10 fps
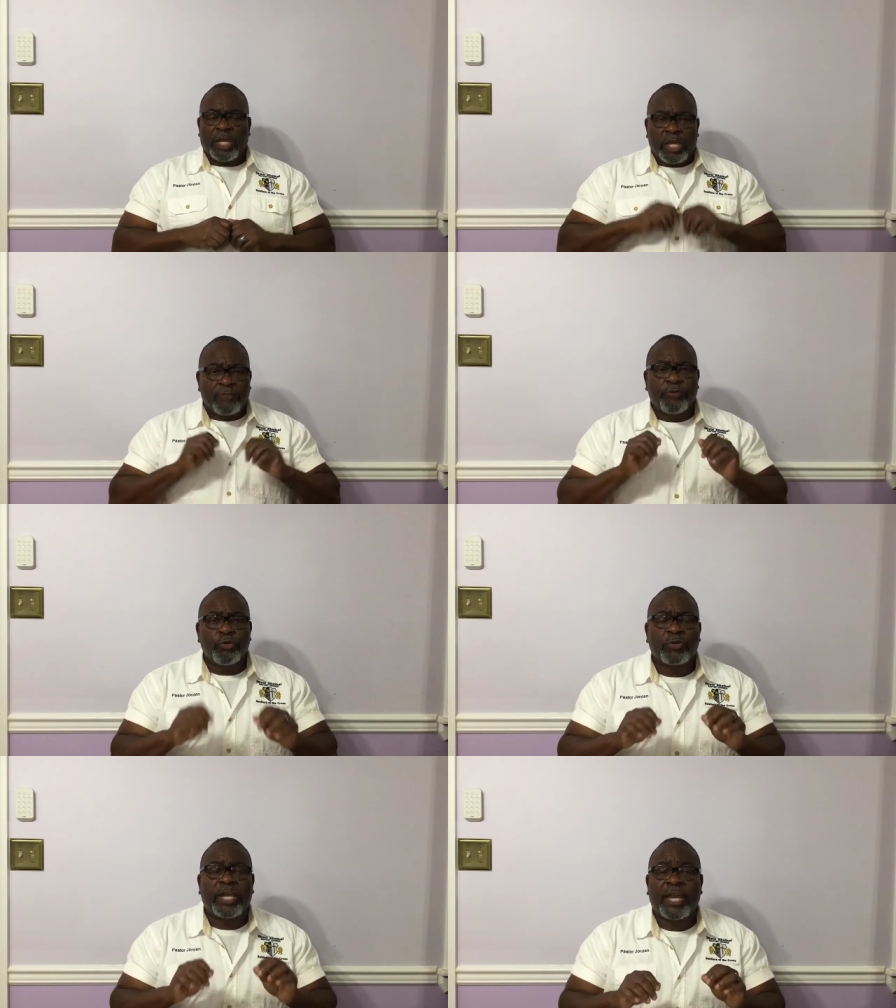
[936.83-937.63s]
If
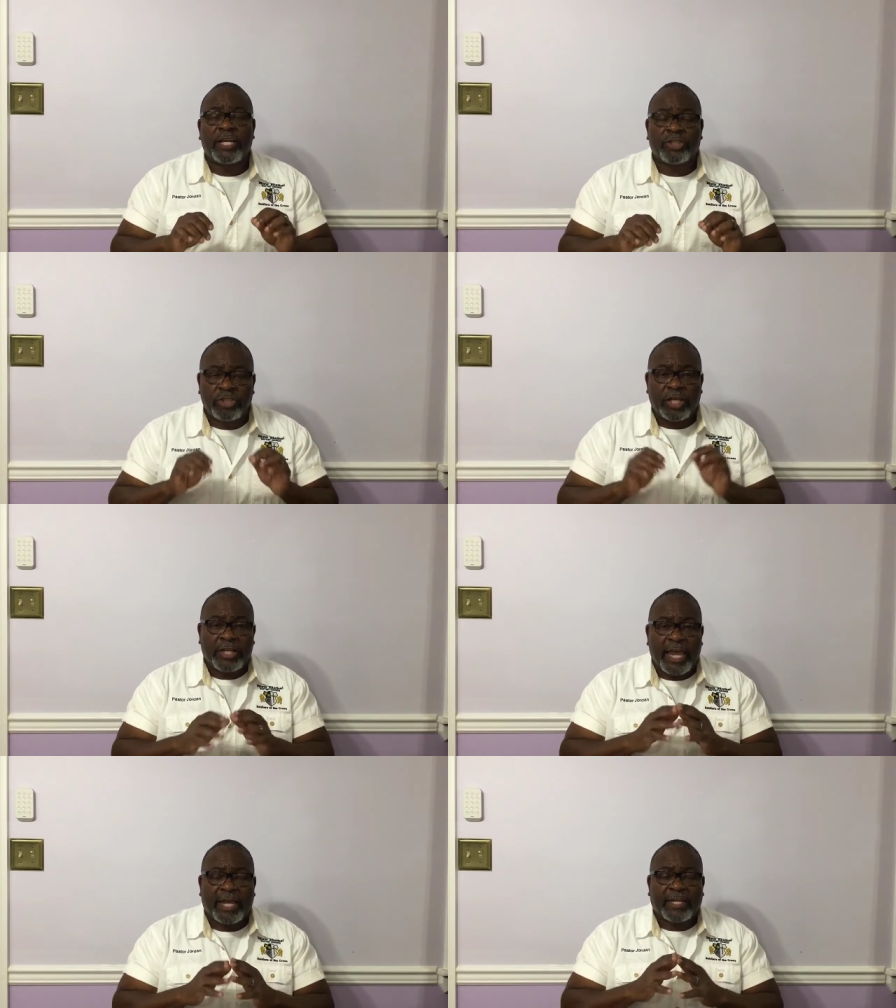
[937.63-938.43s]
you can't
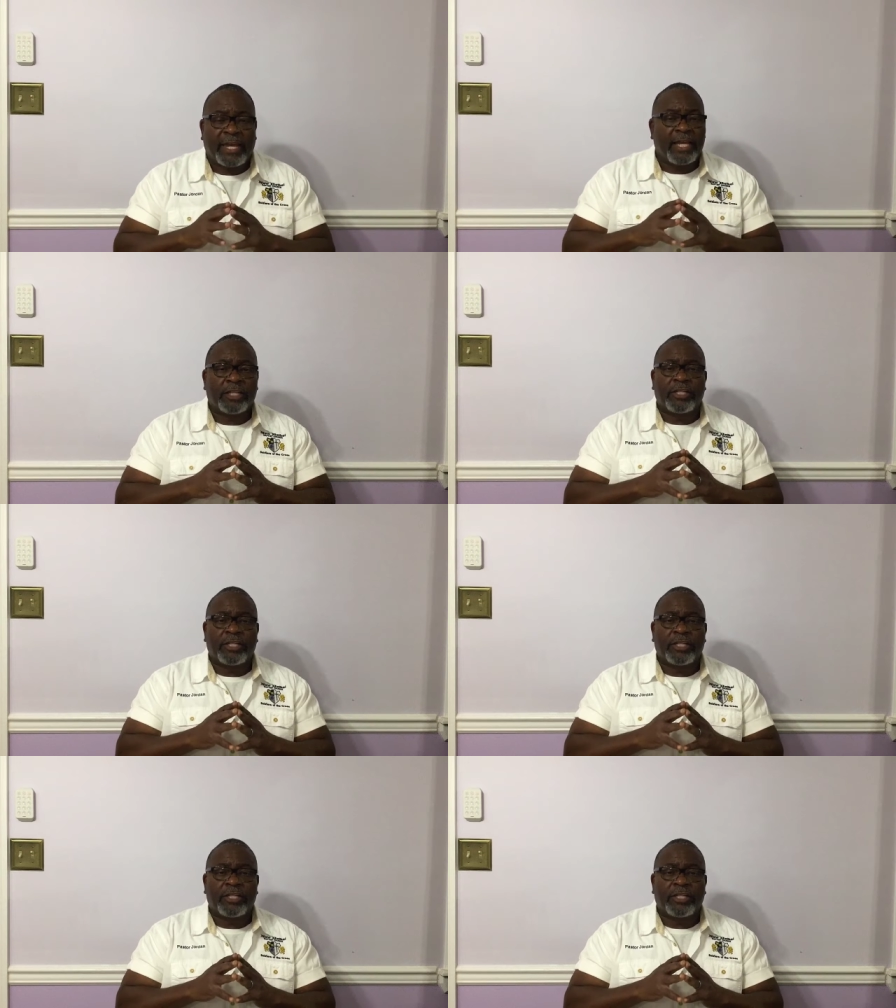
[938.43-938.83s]
eh, can't